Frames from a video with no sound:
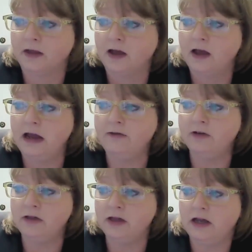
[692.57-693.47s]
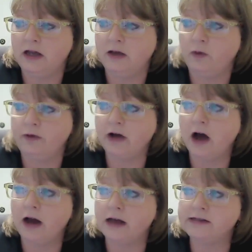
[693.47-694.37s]
We've
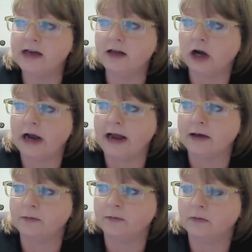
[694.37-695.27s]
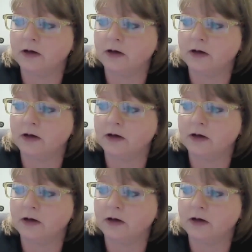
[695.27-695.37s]
got a telegram